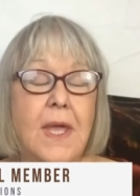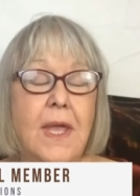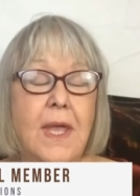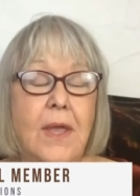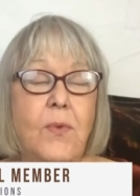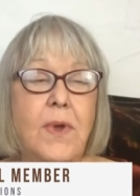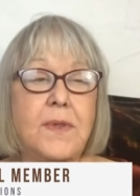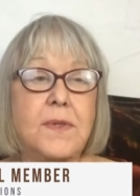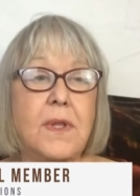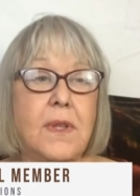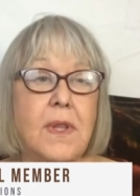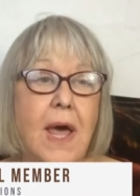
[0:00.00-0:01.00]
he was a
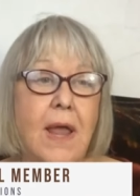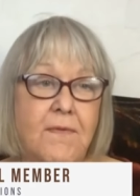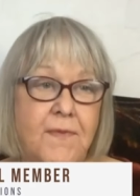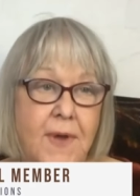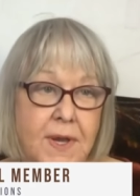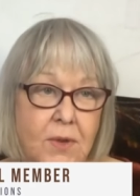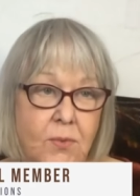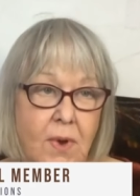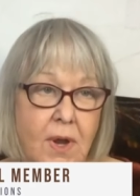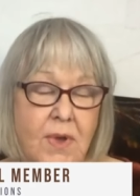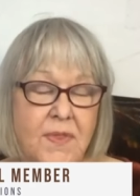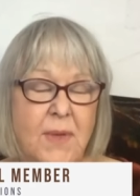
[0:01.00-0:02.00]
lot of fun to
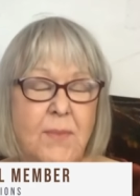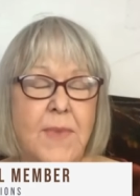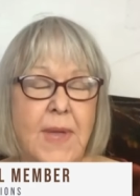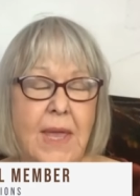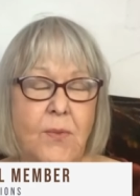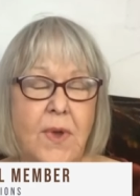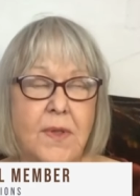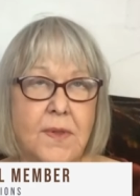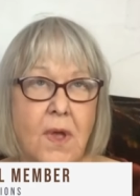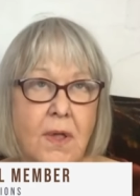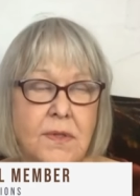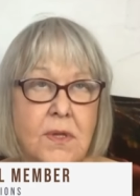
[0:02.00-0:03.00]
work with. He was
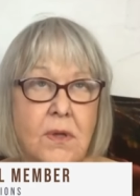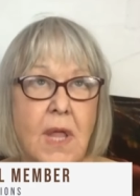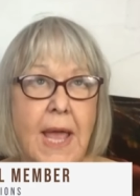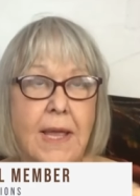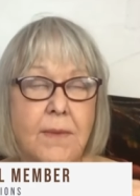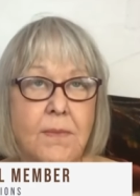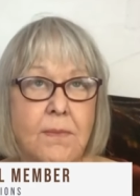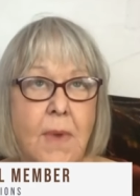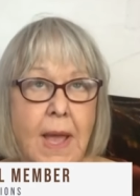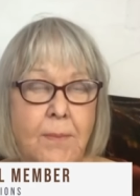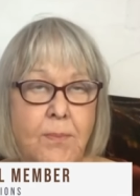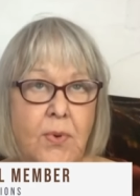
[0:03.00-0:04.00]
also like
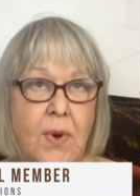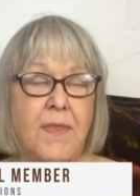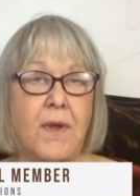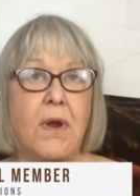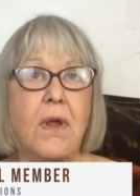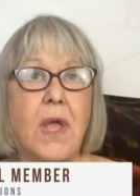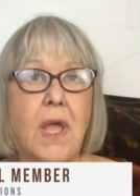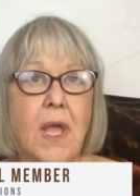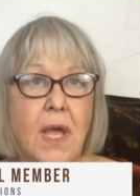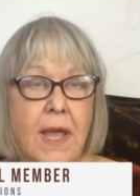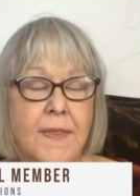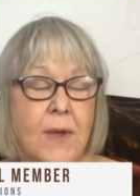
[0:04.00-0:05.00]
my brother
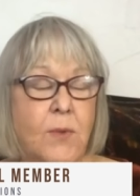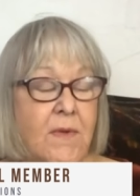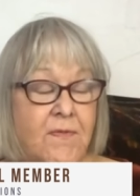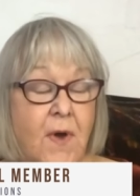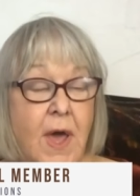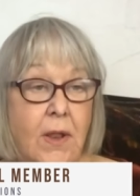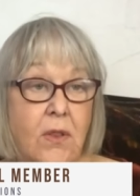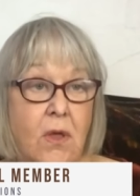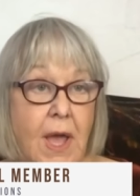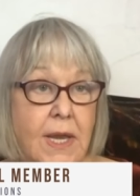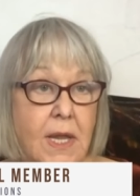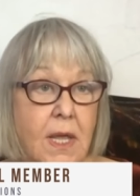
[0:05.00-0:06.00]
in that we fought a lot.